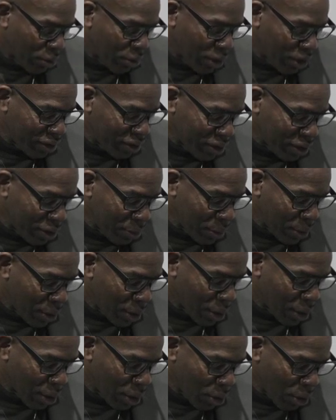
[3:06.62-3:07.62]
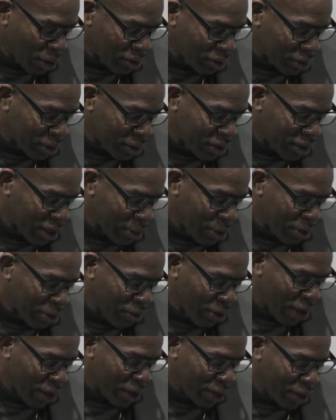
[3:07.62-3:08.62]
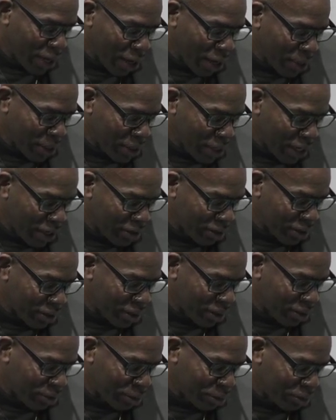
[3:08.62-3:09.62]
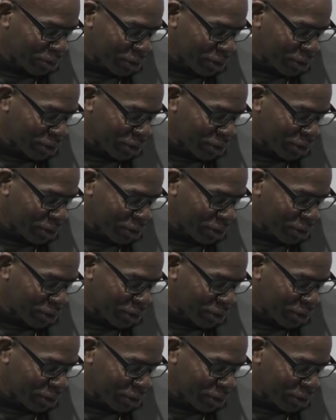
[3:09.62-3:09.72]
Chisholm lost the Democratic nomination to